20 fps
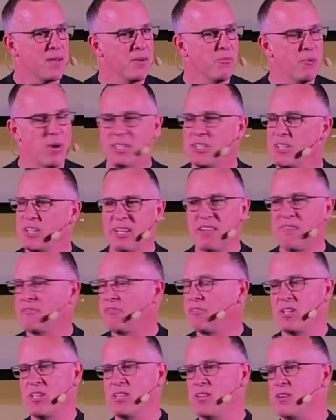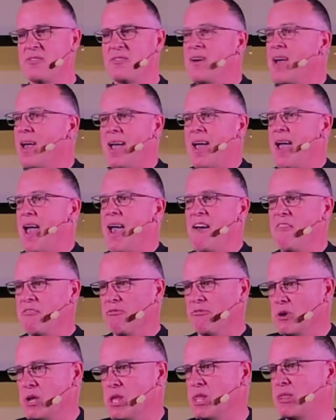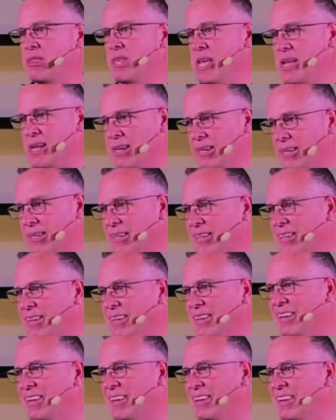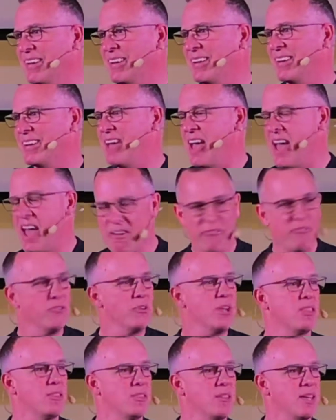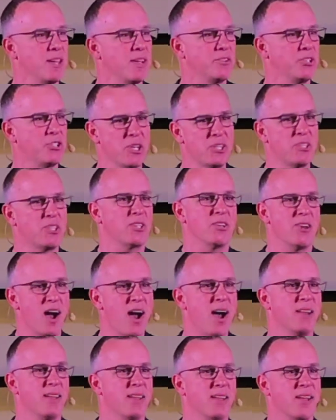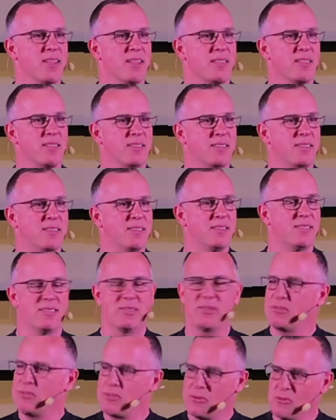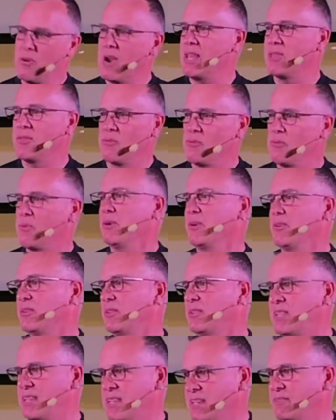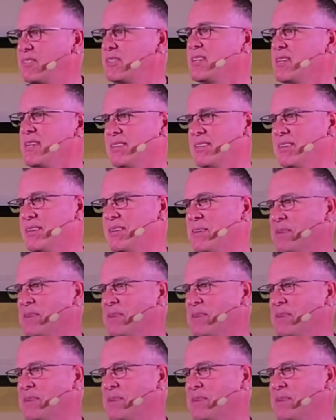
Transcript: What's in it for you? Everything. Everything, just not the way the world gives it.